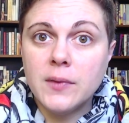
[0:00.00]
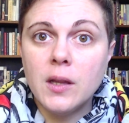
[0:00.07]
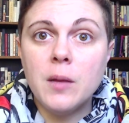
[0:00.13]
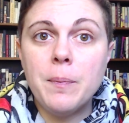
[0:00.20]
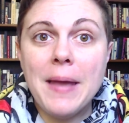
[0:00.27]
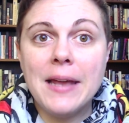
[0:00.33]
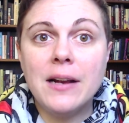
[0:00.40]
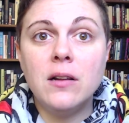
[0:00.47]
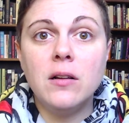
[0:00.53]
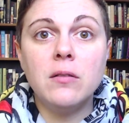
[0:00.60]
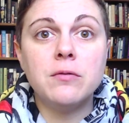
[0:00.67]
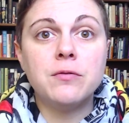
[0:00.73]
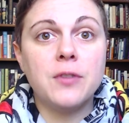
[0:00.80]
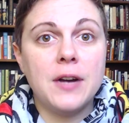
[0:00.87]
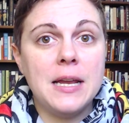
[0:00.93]
The
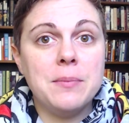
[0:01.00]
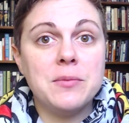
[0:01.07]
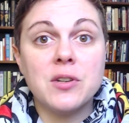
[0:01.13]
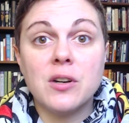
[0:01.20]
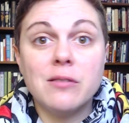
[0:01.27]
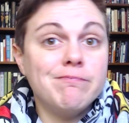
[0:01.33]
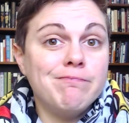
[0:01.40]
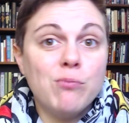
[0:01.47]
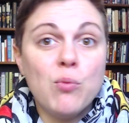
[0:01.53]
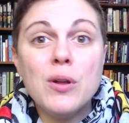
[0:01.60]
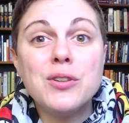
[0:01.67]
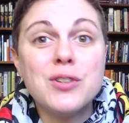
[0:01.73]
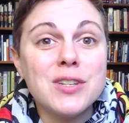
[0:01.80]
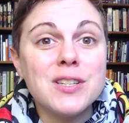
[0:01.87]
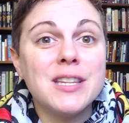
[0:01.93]
panel frames are, well,
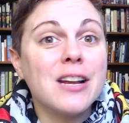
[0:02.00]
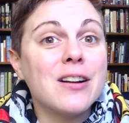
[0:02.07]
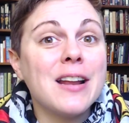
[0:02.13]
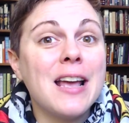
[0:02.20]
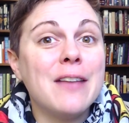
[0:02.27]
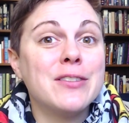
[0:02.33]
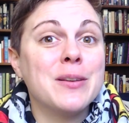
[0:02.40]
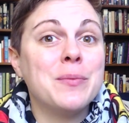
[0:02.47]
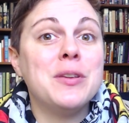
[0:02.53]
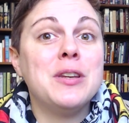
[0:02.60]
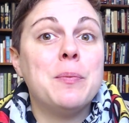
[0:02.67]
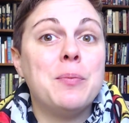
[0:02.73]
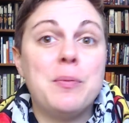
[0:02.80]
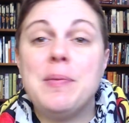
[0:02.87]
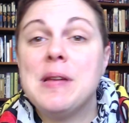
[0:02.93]
just there to have something to
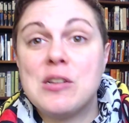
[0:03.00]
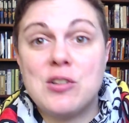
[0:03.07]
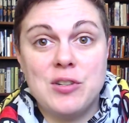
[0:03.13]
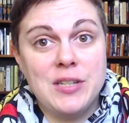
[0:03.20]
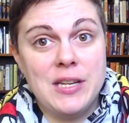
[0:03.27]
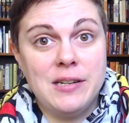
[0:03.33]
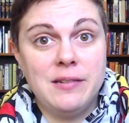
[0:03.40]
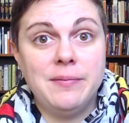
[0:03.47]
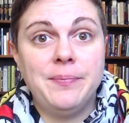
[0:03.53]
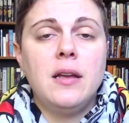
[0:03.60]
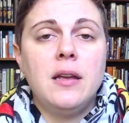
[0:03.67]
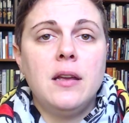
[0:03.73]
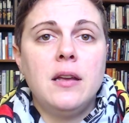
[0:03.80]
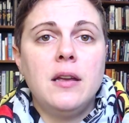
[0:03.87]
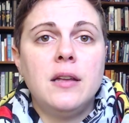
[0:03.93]
put pictures in.
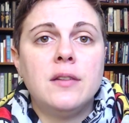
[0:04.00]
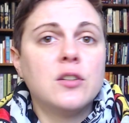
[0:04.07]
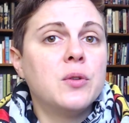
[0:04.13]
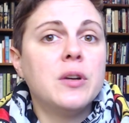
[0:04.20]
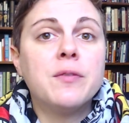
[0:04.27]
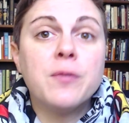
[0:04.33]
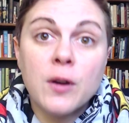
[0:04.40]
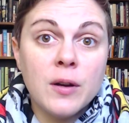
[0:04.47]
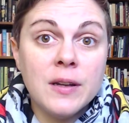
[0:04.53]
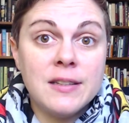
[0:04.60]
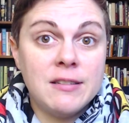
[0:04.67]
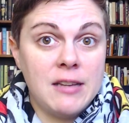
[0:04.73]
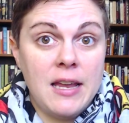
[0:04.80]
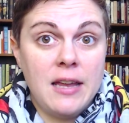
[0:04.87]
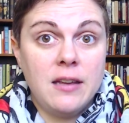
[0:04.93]
It's a grid for grid's
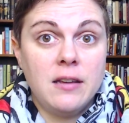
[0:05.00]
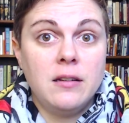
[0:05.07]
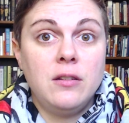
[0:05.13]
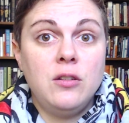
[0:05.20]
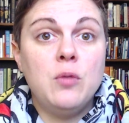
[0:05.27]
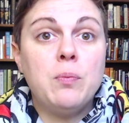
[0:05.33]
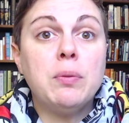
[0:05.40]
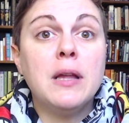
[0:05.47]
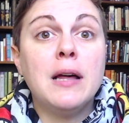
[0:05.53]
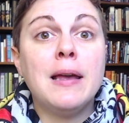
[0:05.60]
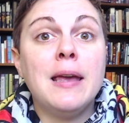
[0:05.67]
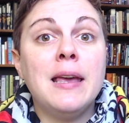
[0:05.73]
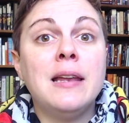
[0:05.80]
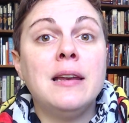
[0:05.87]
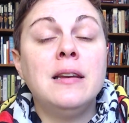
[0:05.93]
sake. You plug
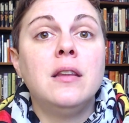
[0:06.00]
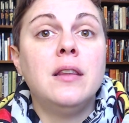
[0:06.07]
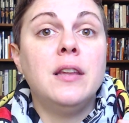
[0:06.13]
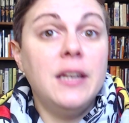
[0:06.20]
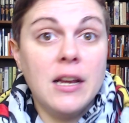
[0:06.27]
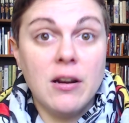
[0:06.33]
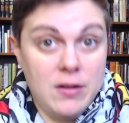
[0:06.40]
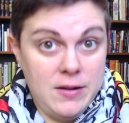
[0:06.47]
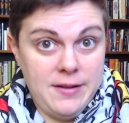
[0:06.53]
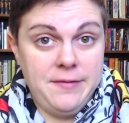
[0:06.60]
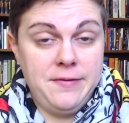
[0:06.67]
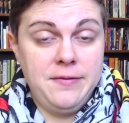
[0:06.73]
in the narrative.